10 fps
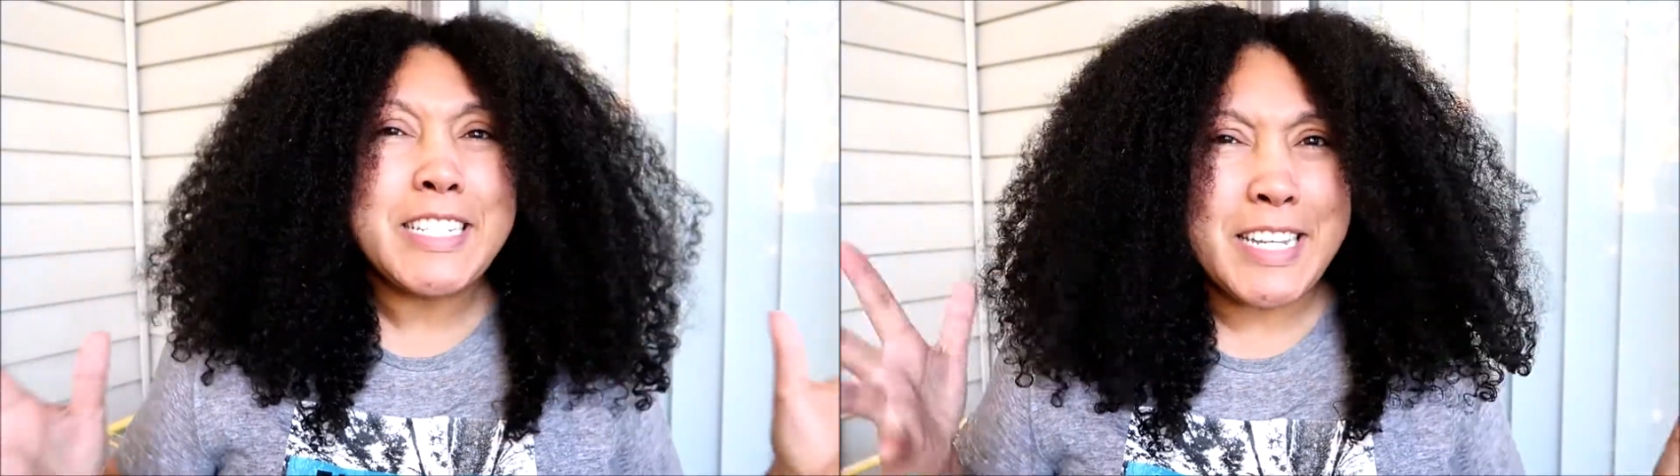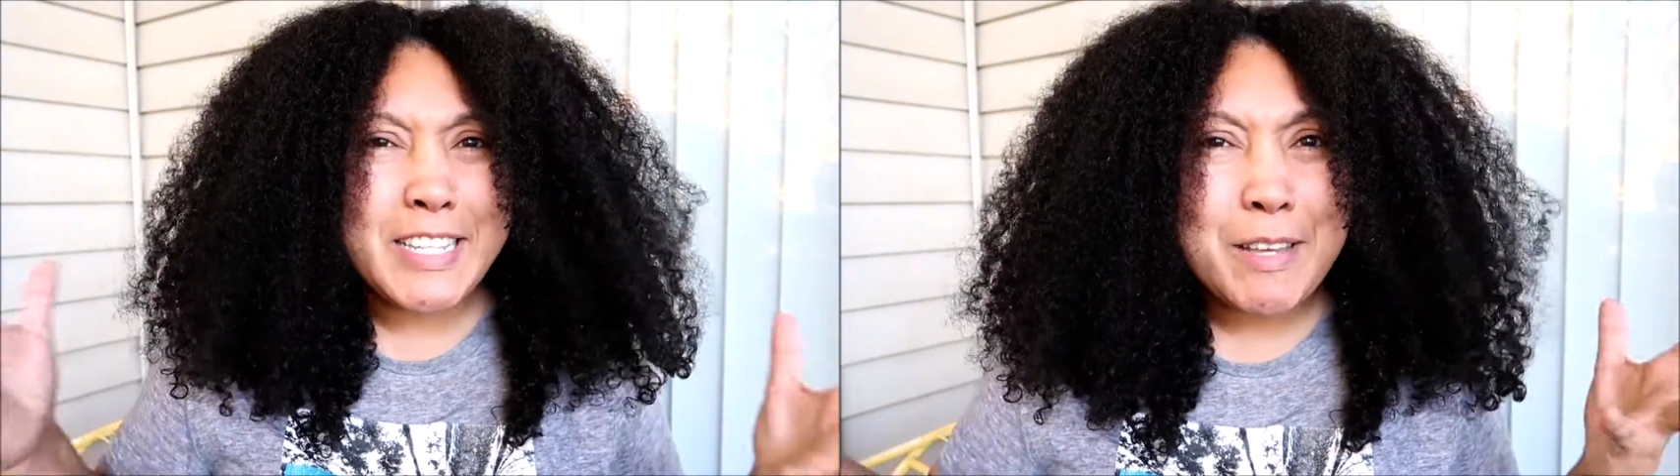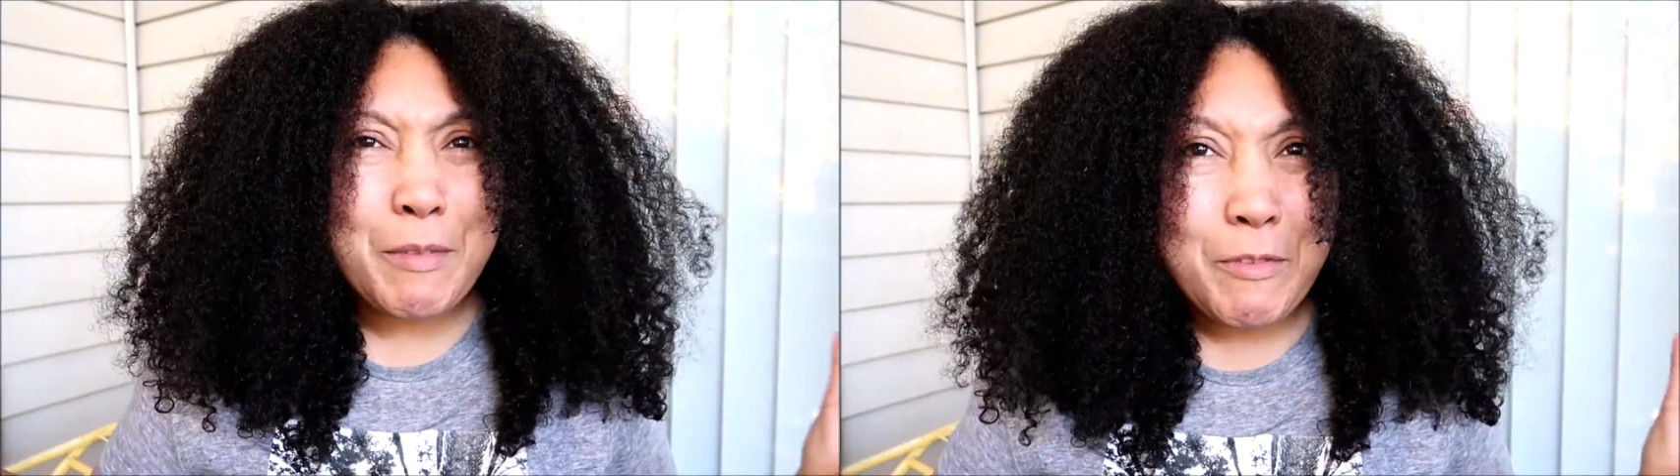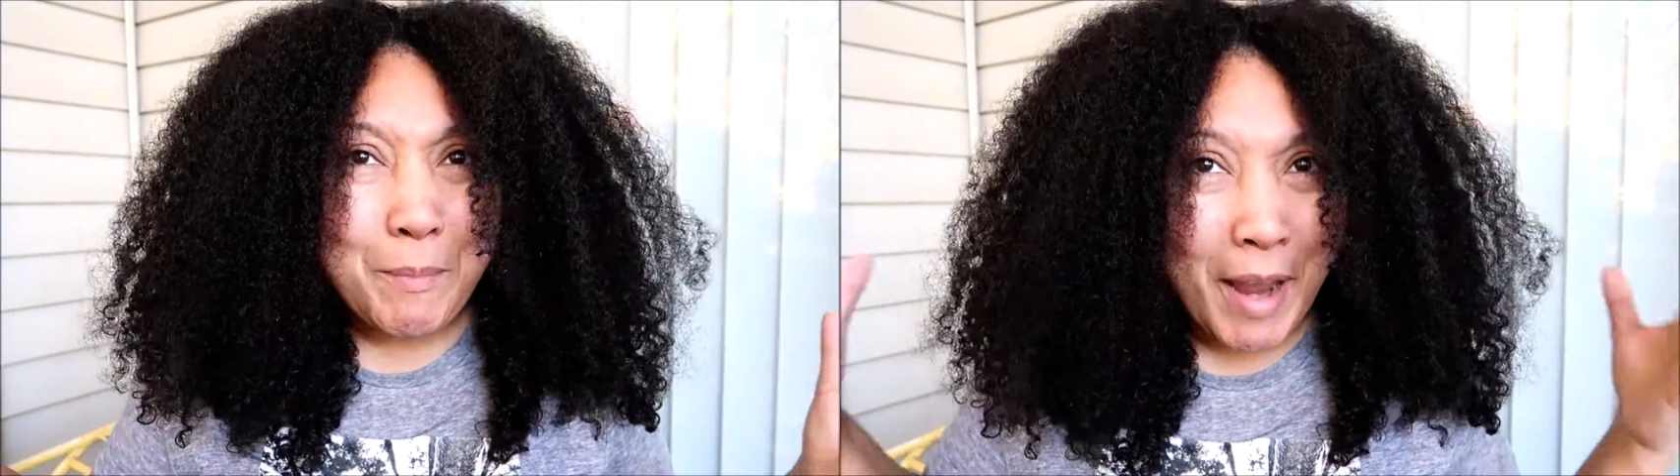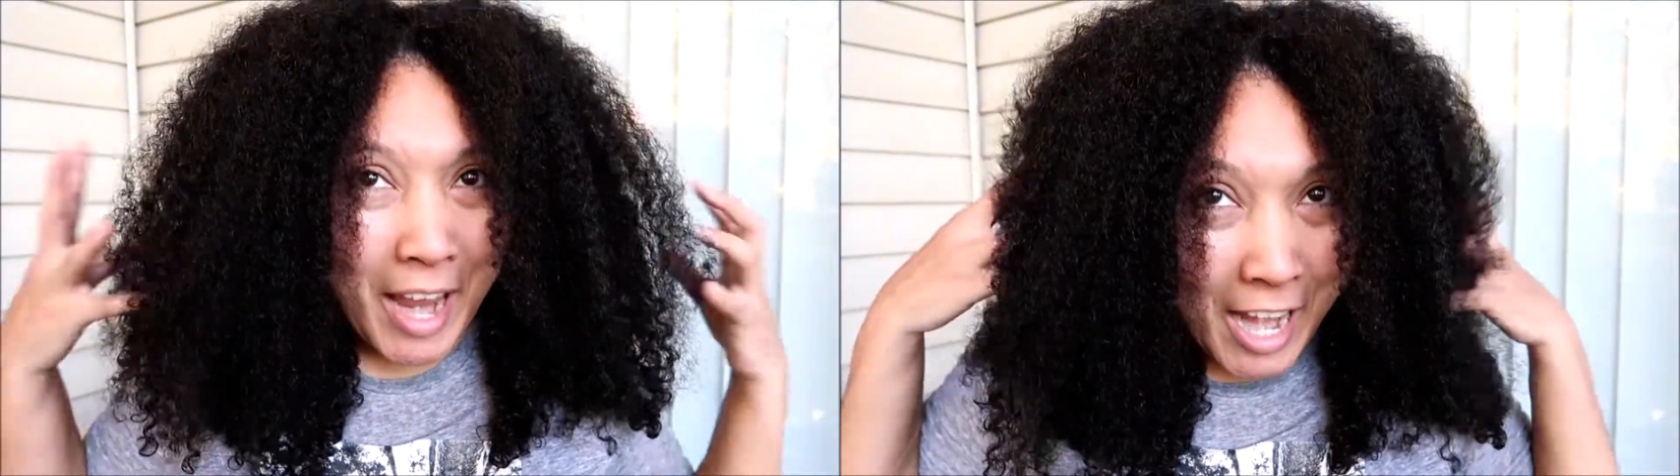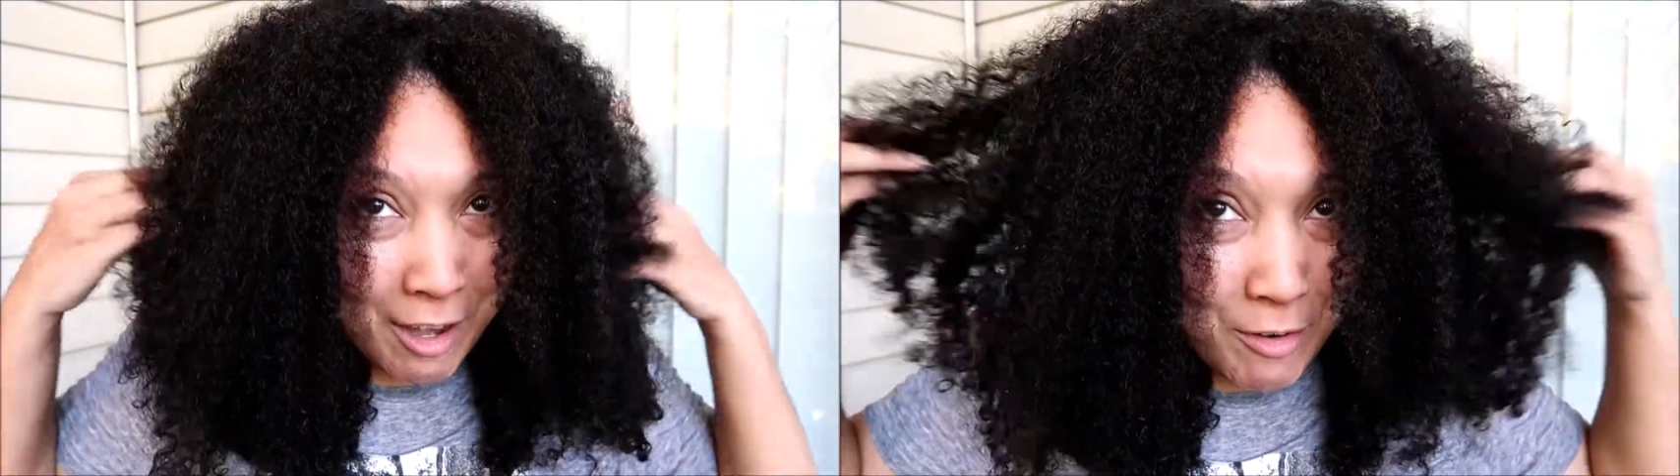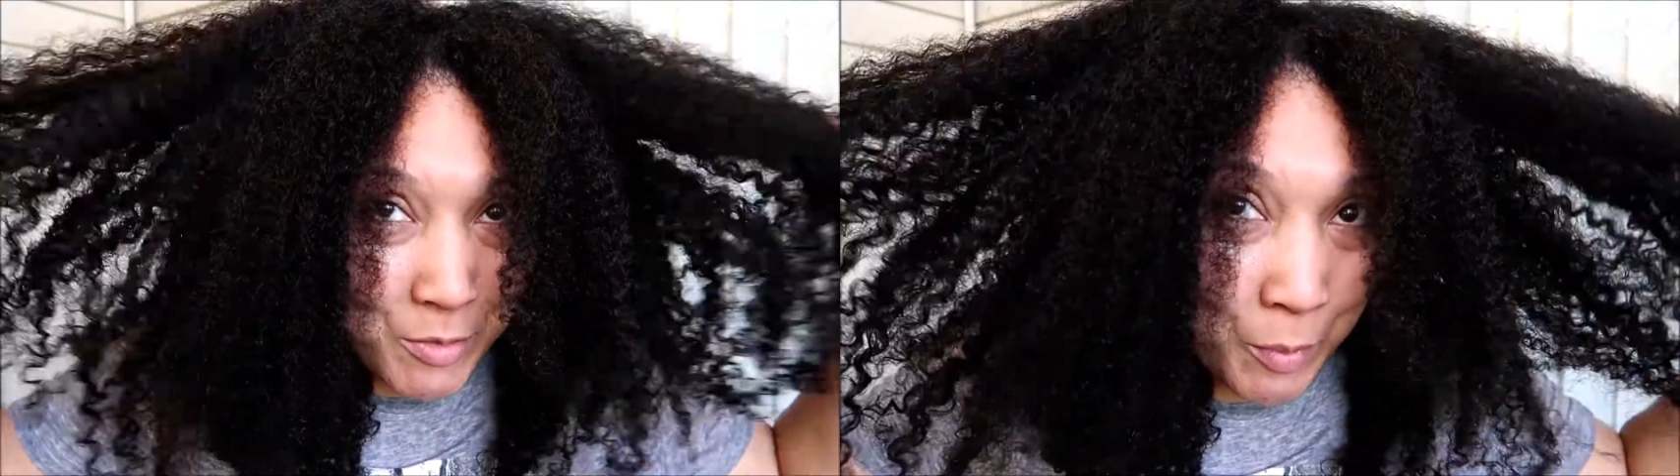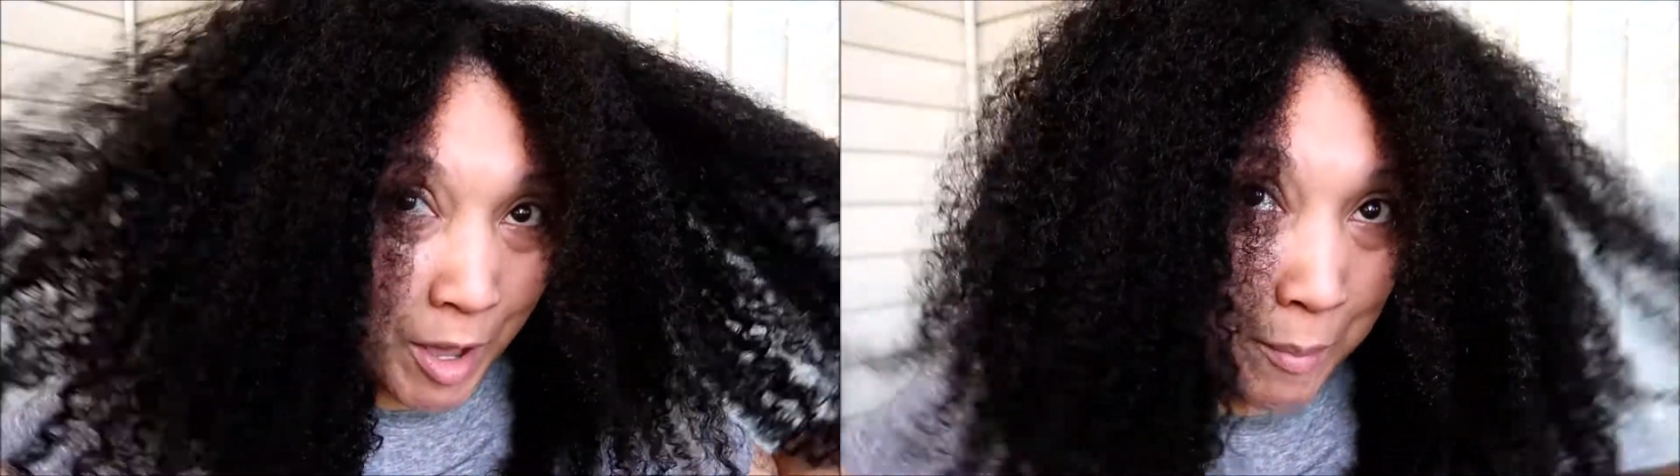did something for my hair as
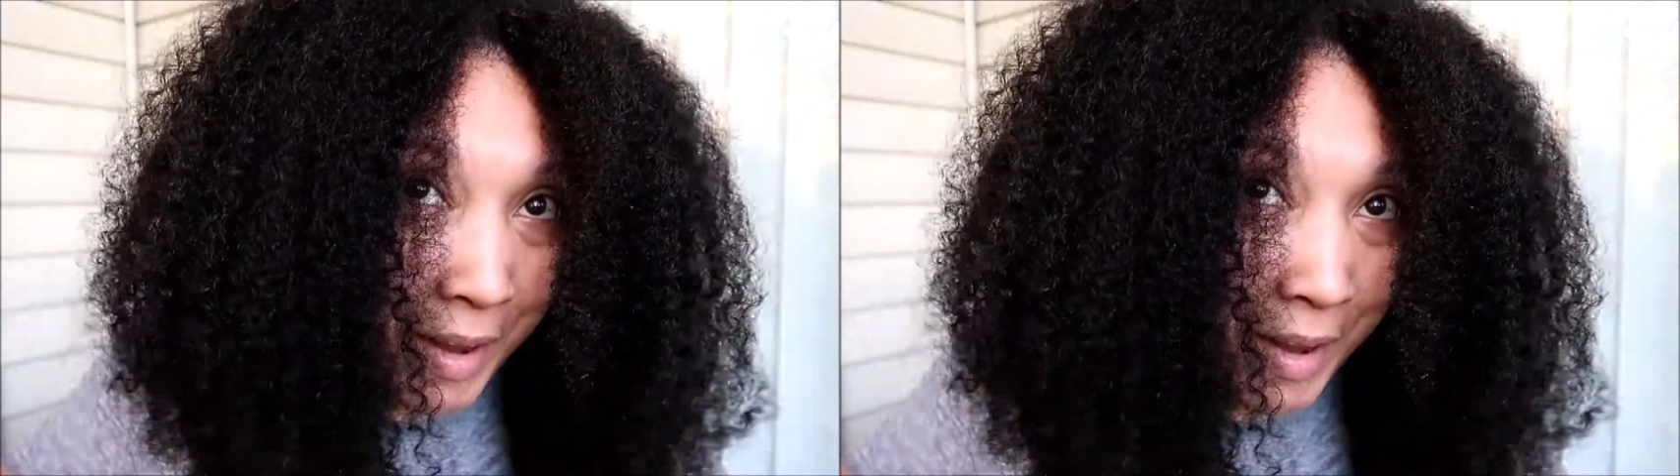well.